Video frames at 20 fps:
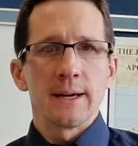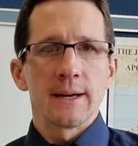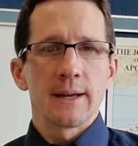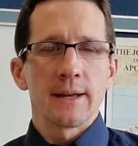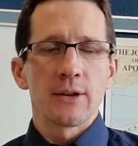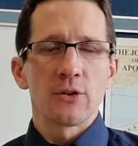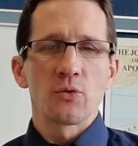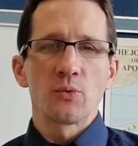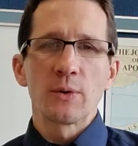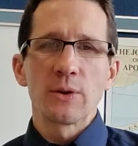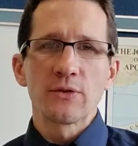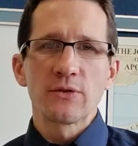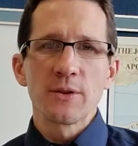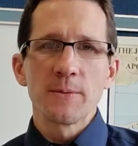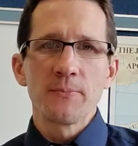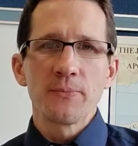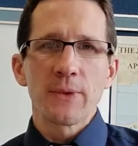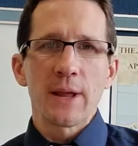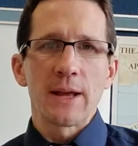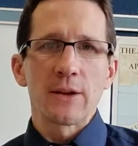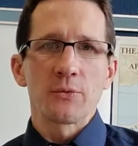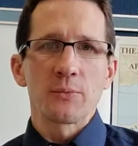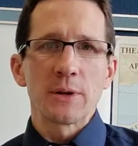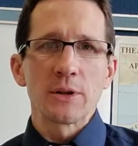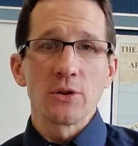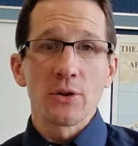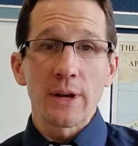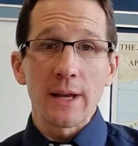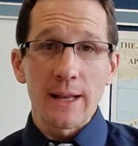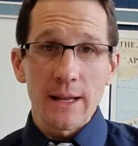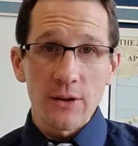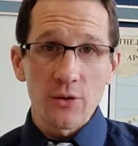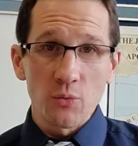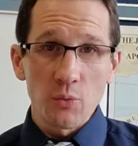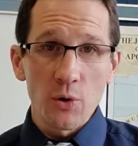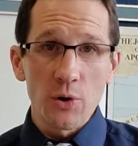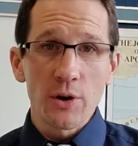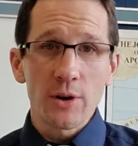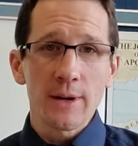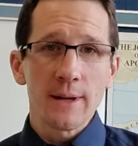his wisdom as we look at his
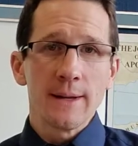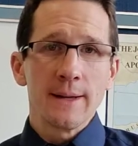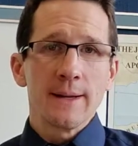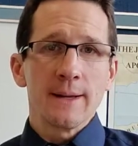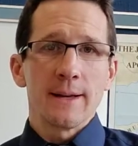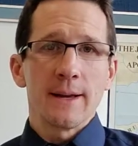word,